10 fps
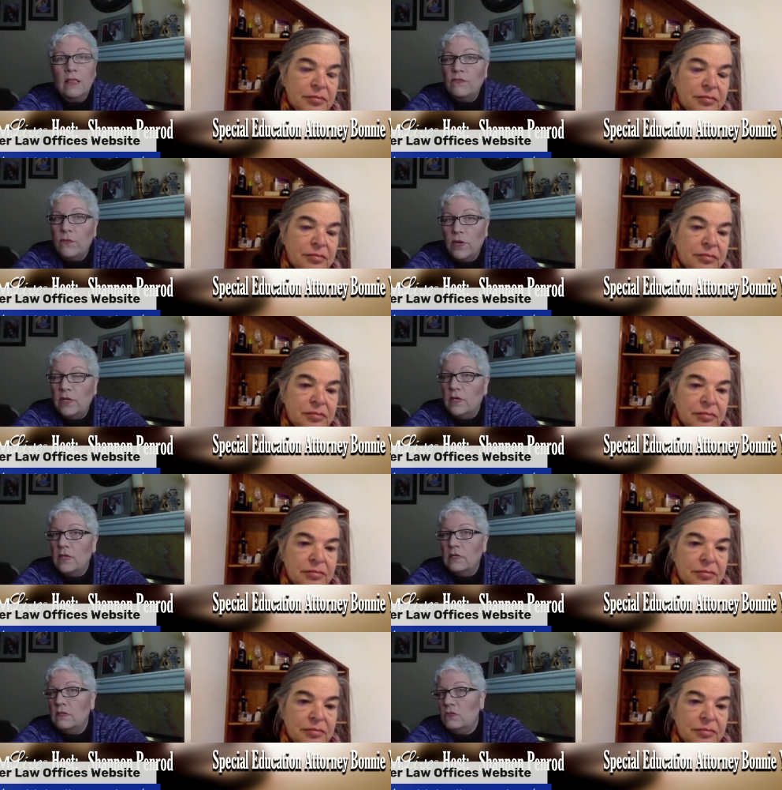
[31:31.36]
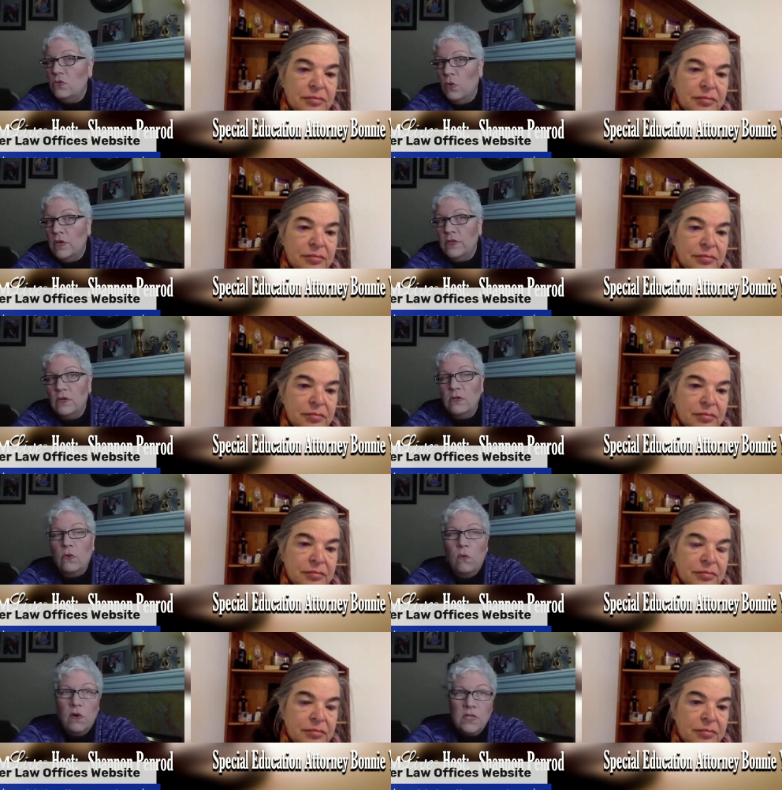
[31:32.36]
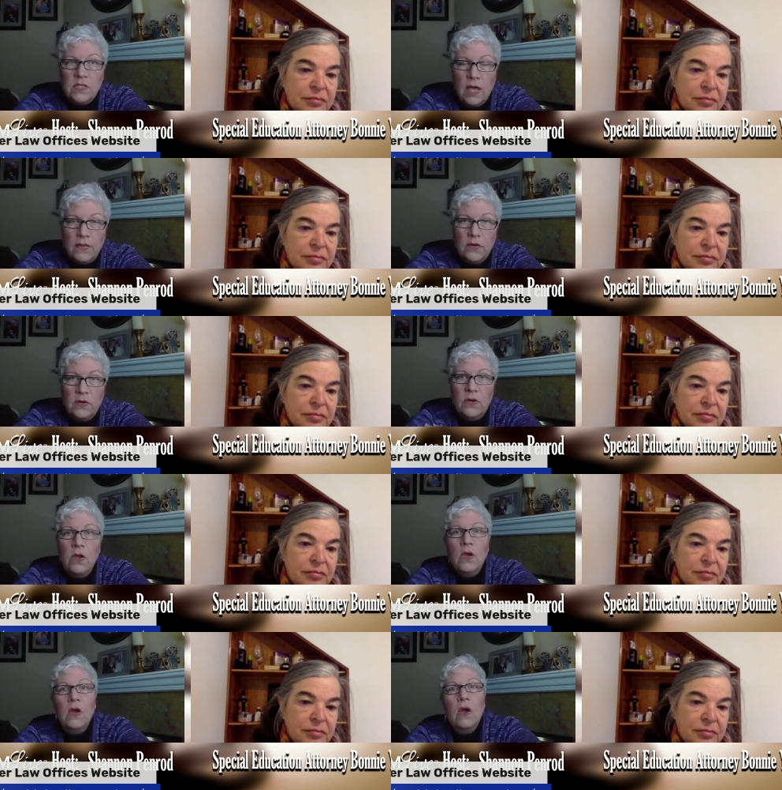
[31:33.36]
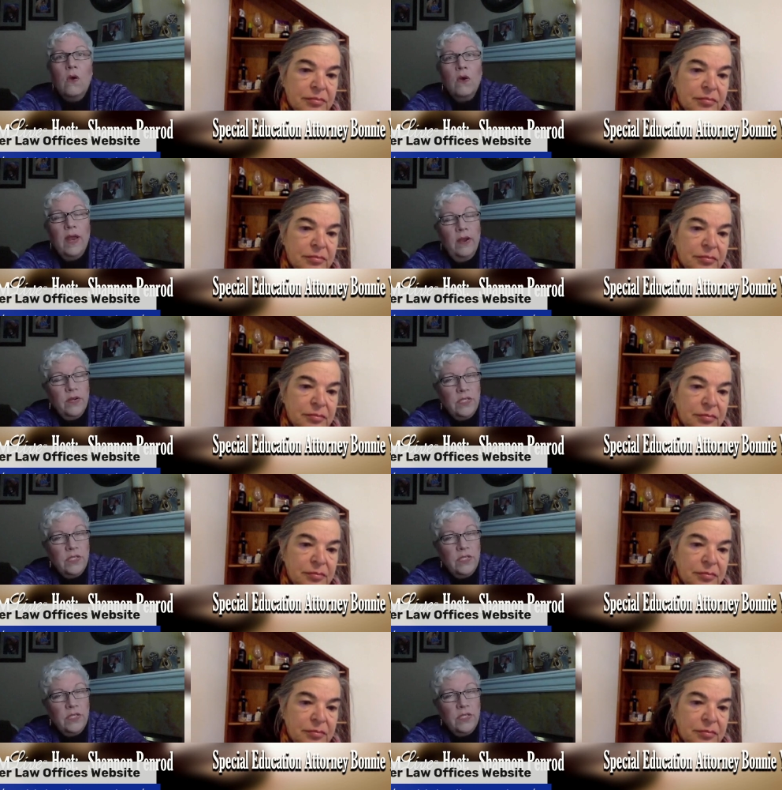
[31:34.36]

Speaker 1: California, Northern or Southern, or